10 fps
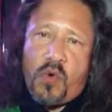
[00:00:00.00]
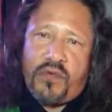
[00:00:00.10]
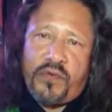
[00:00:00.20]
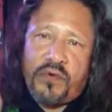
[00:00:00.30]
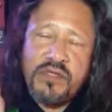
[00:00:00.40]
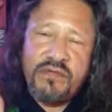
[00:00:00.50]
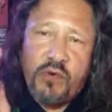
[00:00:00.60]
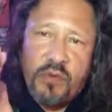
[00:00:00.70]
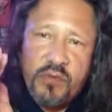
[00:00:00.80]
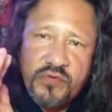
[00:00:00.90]
First and
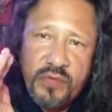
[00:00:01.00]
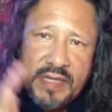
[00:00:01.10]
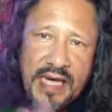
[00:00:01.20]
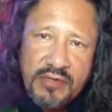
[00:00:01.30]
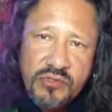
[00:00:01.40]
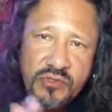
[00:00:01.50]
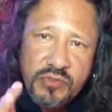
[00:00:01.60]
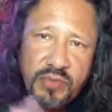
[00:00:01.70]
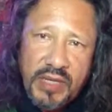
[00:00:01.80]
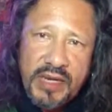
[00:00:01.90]
foremost, from
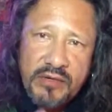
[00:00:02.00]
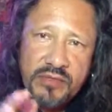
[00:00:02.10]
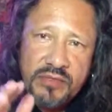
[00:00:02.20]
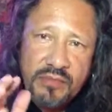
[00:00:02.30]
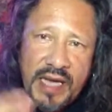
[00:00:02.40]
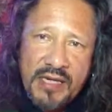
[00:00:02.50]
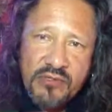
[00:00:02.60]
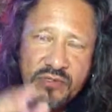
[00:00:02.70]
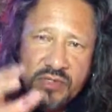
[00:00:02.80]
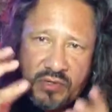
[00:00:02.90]
announcers, players,
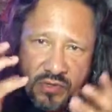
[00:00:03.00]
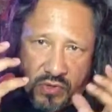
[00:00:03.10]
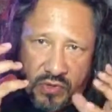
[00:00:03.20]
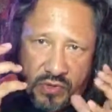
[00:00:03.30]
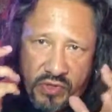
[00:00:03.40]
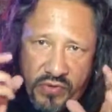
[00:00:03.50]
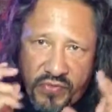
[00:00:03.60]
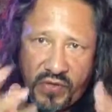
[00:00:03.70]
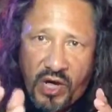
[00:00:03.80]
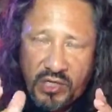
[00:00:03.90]
managers, their
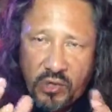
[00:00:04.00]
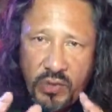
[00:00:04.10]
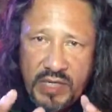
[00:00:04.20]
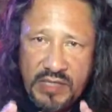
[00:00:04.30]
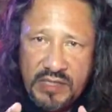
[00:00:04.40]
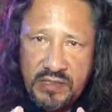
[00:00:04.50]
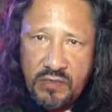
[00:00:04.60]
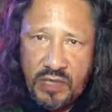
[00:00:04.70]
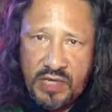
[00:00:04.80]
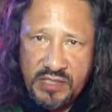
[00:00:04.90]
thought going
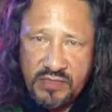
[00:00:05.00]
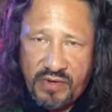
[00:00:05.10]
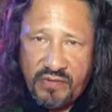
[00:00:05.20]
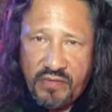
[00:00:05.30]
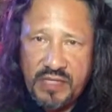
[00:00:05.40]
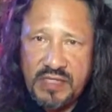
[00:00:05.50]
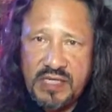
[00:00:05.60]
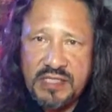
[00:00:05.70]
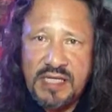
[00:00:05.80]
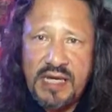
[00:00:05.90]
into us as referees
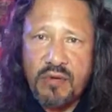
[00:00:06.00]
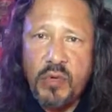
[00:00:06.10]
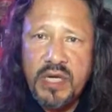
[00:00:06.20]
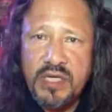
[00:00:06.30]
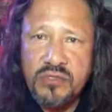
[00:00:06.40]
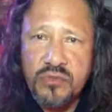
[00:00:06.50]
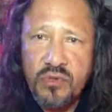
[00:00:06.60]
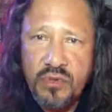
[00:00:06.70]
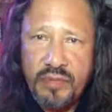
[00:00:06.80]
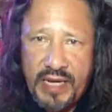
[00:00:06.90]
is that we
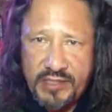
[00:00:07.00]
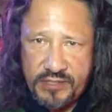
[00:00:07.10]
control the match.